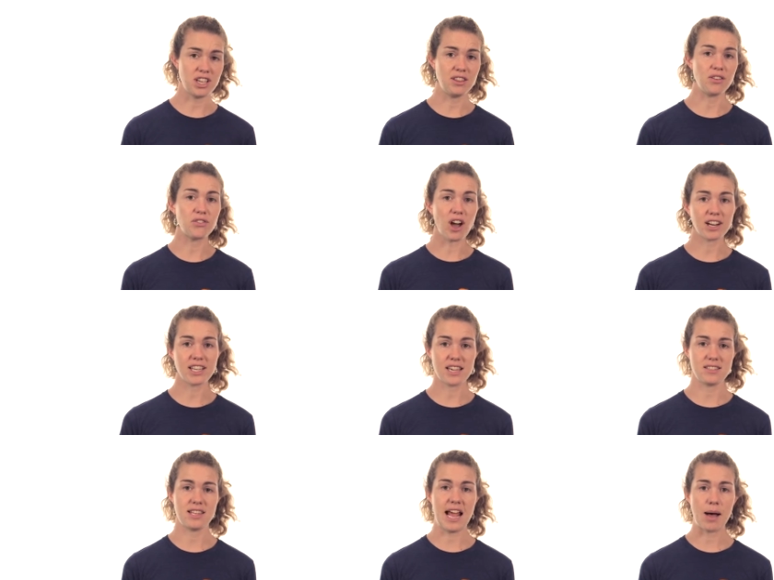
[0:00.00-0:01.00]
in the fraud
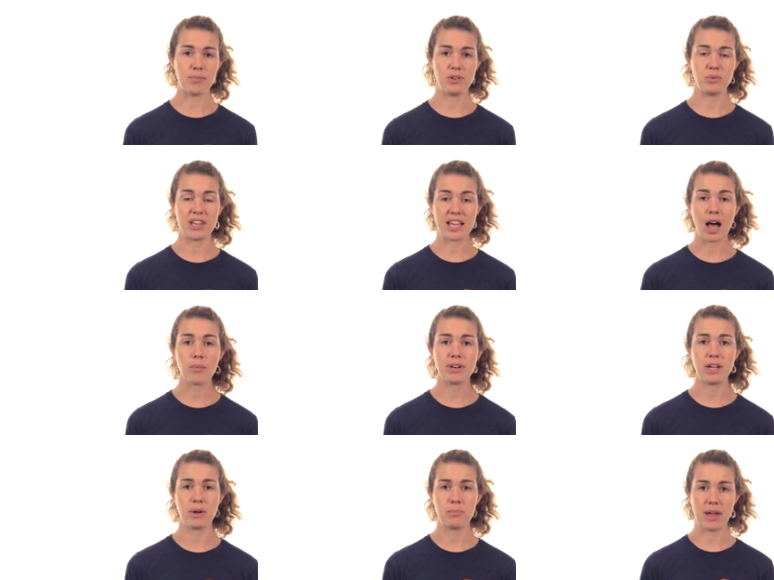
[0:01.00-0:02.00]
case that happened when the
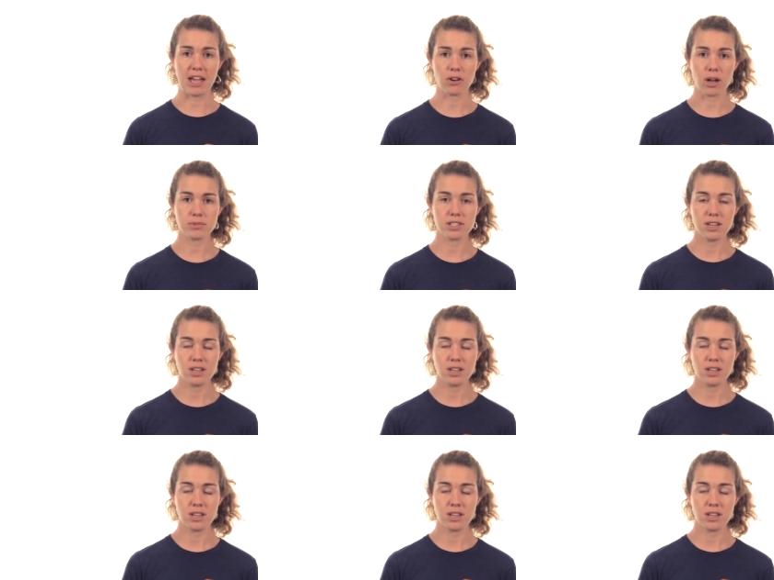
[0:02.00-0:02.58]
company went bankrupt.